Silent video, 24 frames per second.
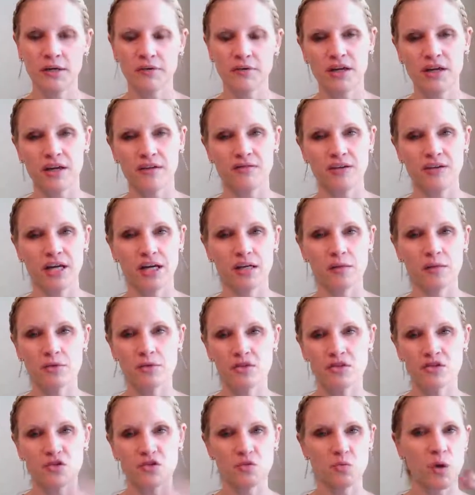Think of an
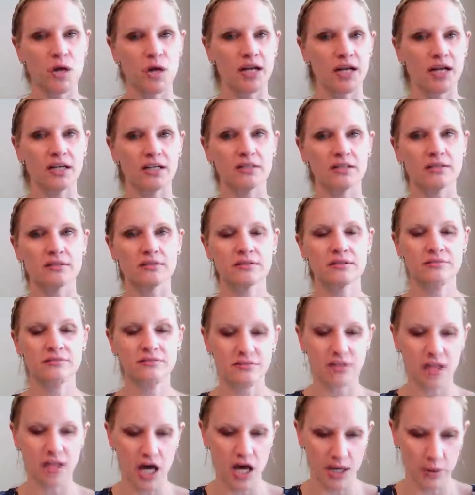animal swatting a
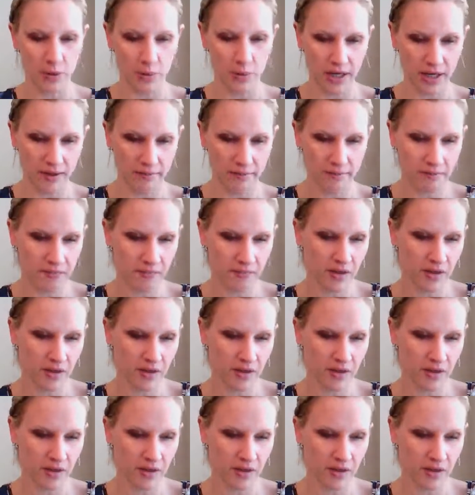fly away.